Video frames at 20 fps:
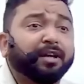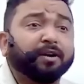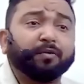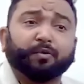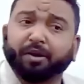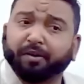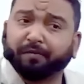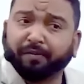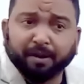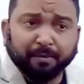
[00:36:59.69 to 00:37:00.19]

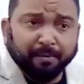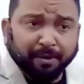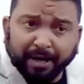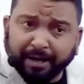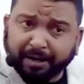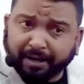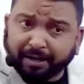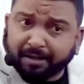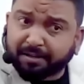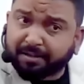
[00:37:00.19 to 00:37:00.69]
that whatever I'm
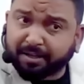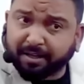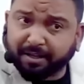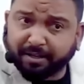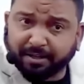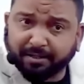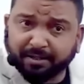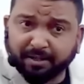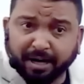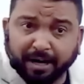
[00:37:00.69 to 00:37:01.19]
writing is
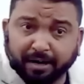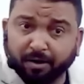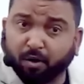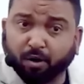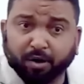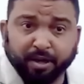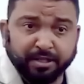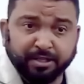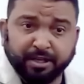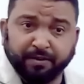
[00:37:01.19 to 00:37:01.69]
serious and
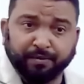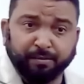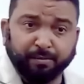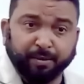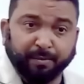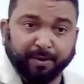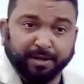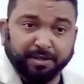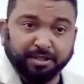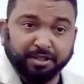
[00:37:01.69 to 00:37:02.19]
God has
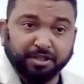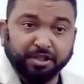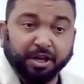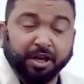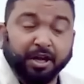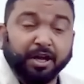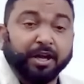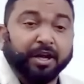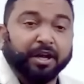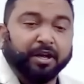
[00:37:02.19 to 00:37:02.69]
given me a message.
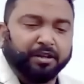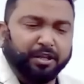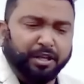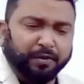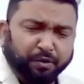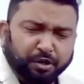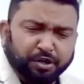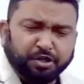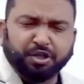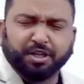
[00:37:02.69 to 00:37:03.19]

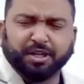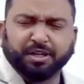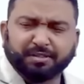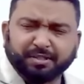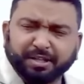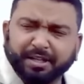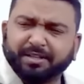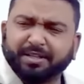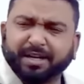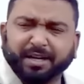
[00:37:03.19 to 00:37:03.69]
They would say